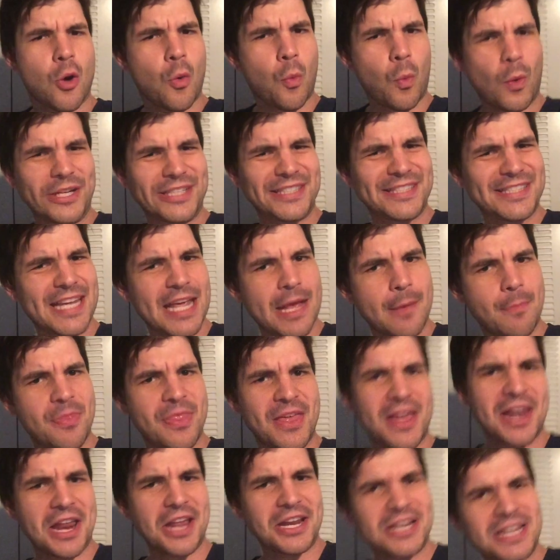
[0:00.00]
One tip
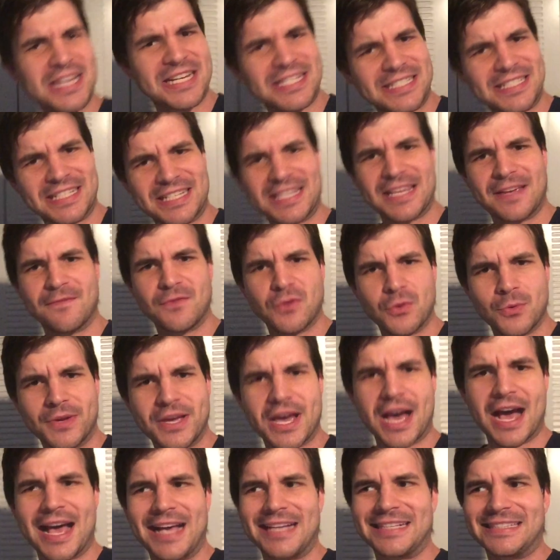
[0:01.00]
that I need to give you
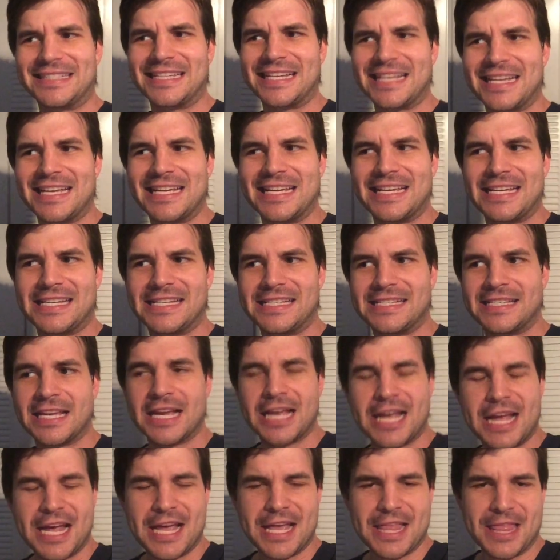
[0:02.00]
guys is
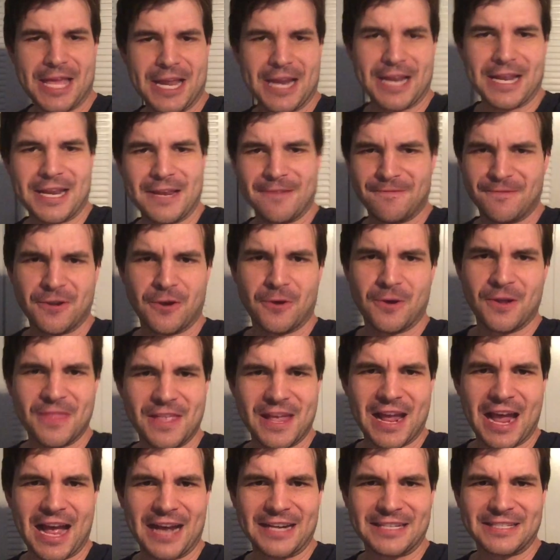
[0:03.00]
that if you're in
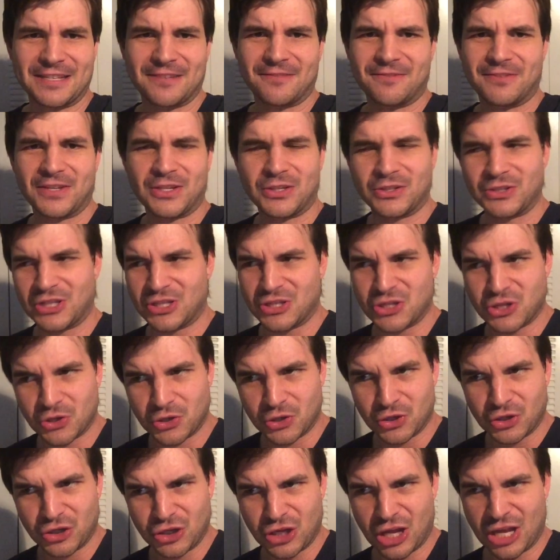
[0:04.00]
the acting field and
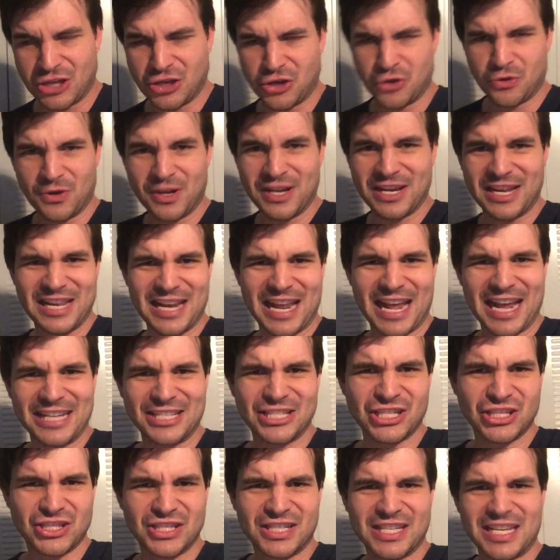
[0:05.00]
you're in an
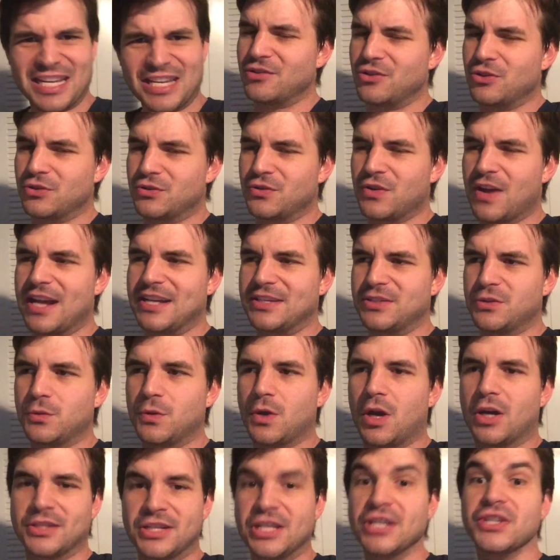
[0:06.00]
agency and you're trying
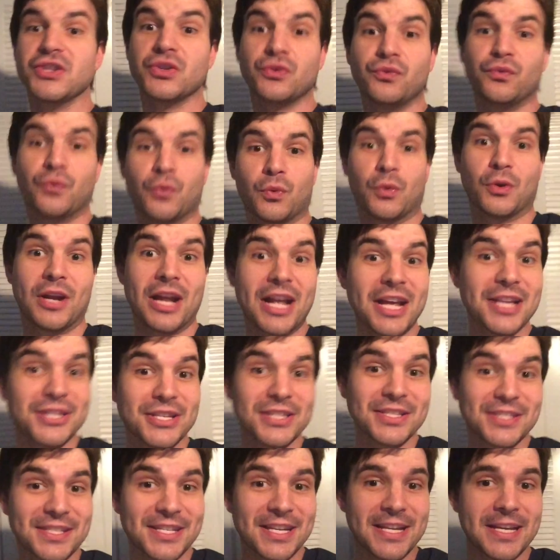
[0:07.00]
to audition for an
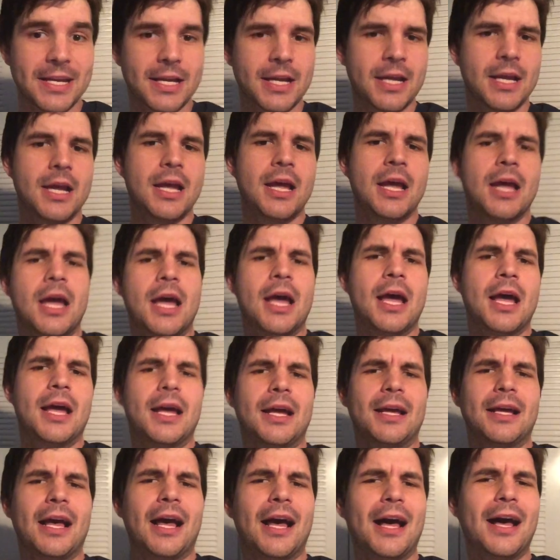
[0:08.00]
agency,
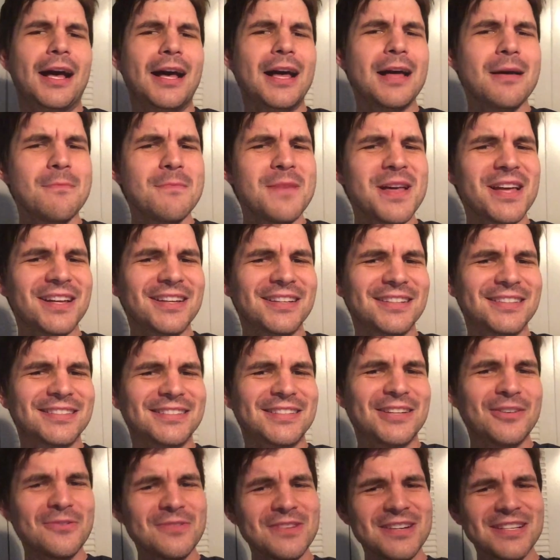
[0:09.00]

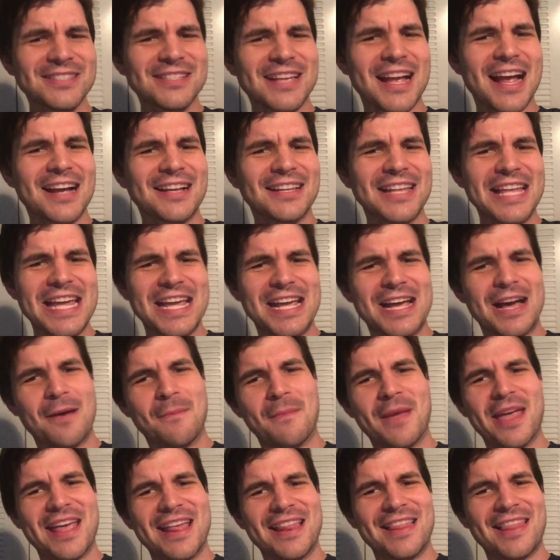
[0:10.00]
don't exactly
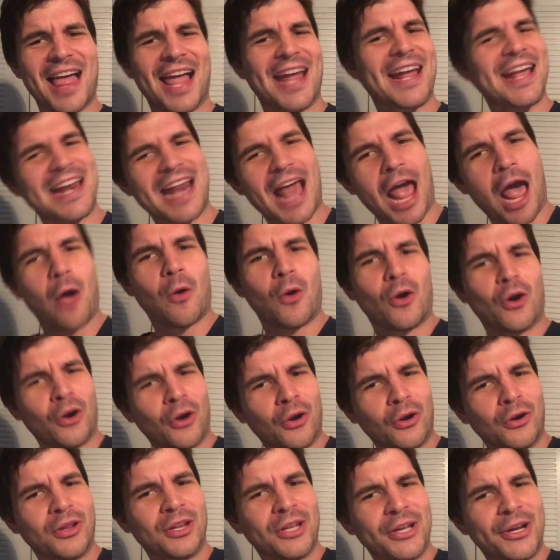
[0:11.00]
come in like an hour
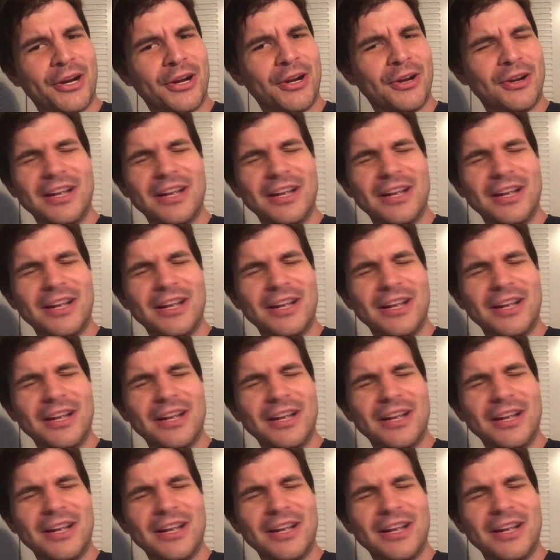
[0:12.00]
earlier.